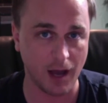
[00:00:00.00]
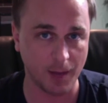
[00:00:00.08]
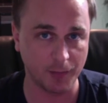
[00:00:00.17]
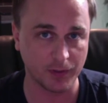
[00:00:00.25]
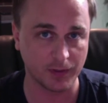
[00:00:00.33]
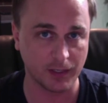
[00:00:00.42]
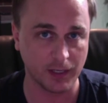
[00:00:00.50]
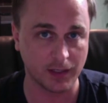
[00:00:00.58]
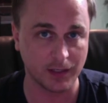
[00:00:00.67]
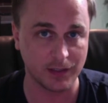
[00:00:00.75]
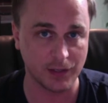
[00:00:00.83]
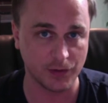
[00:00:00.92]
operantly
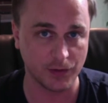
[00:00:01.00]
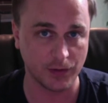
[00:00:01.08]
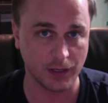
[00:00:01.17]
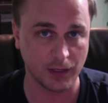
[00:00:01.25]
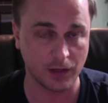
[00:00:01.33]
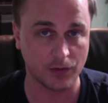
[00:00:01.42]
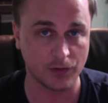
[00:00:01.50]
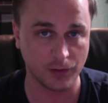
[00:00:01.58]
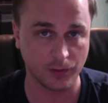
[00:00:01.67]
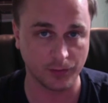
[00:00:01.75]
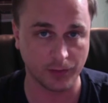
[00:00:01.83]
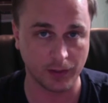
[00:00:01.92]
conditioning
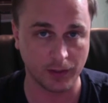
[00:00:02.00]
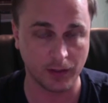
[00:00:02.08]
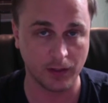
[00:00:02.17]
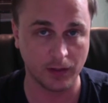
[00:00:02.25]
children